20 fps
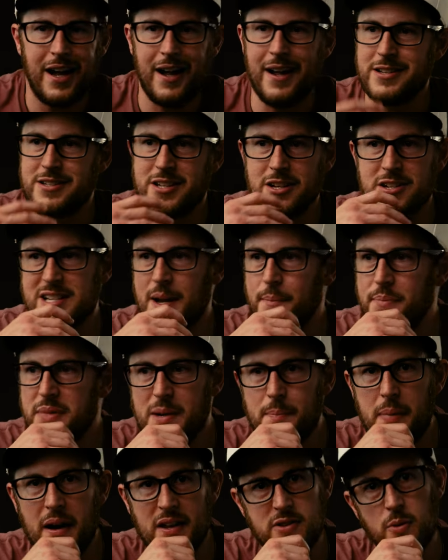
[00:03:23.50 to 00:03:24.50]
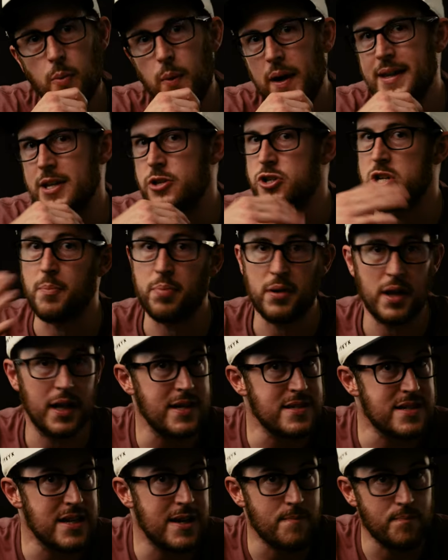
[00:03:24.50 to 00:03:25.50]
There's something about the way that she
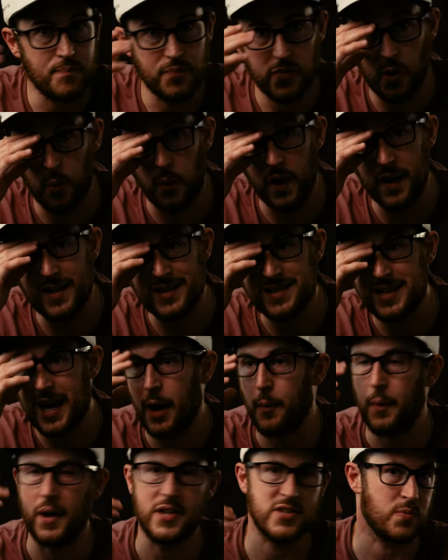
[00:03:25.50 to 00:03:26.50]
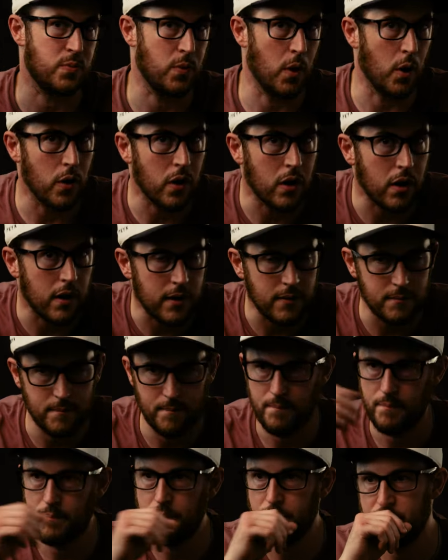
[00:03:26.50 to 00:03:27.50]
plays it, the way that Ti West wrote
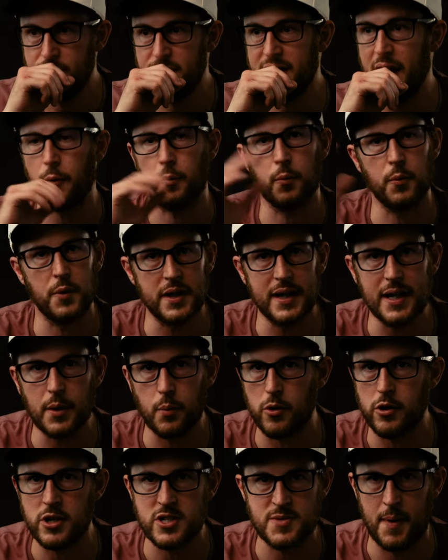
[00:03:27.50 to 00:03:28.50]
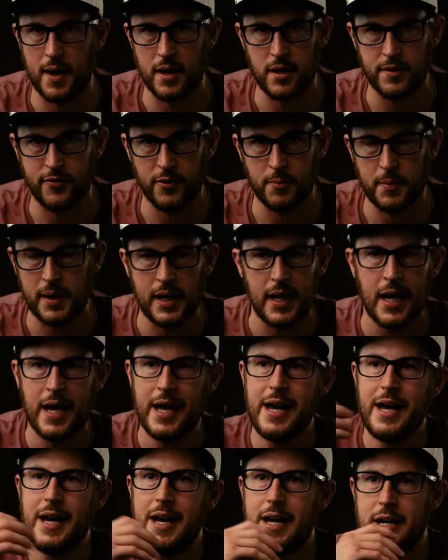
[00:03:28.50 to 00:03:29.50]
her, that really works better for me.
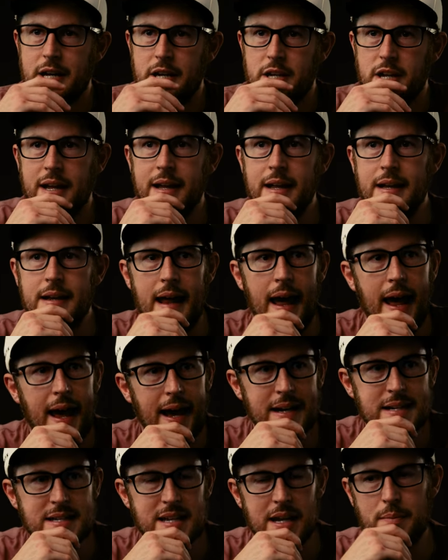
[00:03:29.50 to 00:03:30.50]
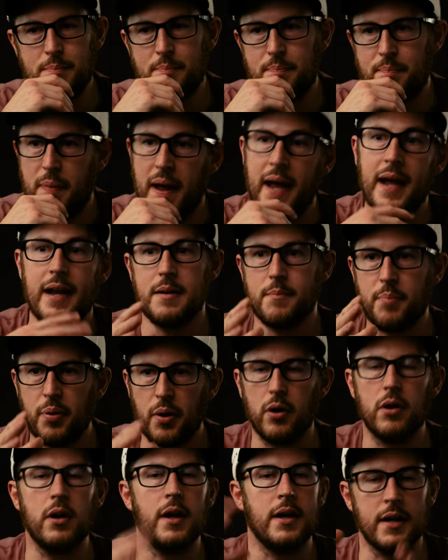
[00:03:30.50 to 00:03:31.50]
In X and in
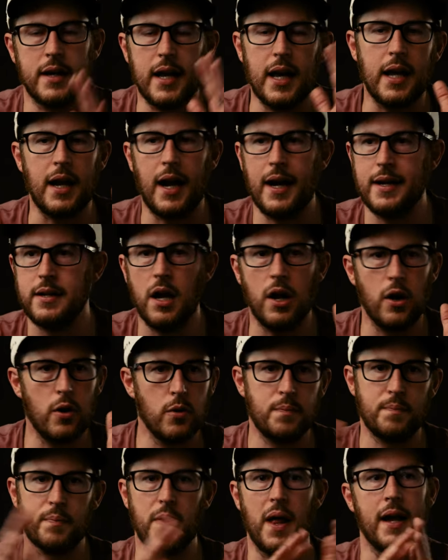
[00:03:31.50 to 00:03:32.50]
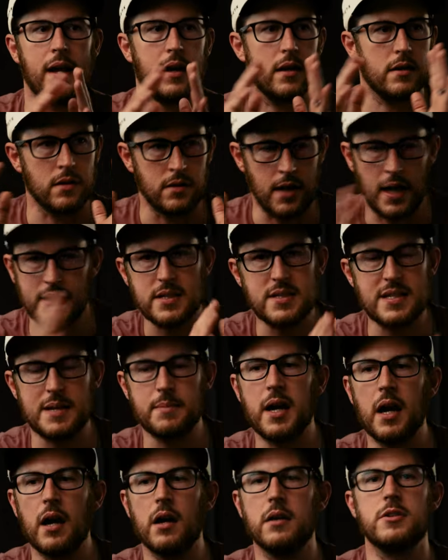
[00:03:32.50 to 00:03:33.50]
Pearl, and again, I know they're not the
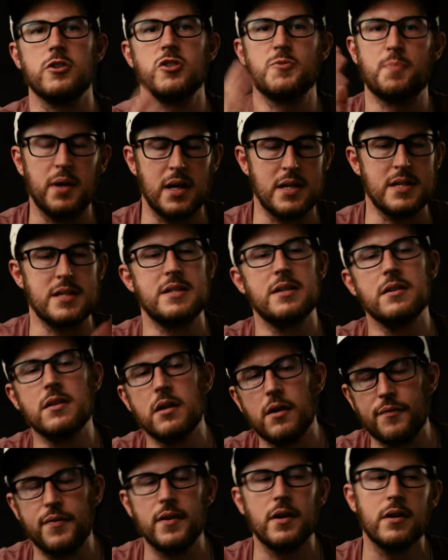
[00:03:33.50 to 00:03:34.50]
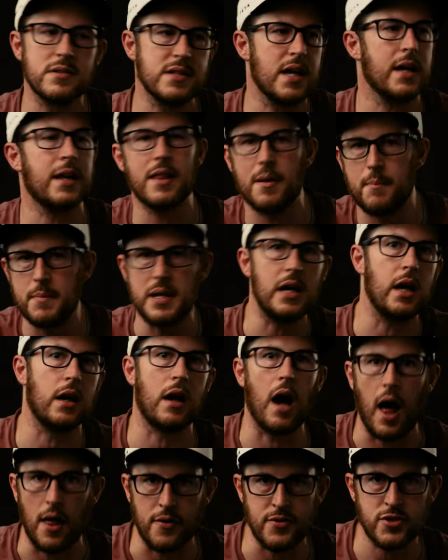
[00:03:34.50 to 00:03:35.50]
same characters, but it still feels like the Mia
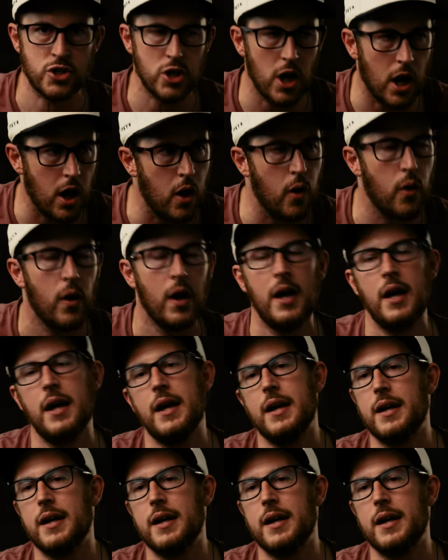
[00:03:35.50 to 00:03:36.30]
Goth show.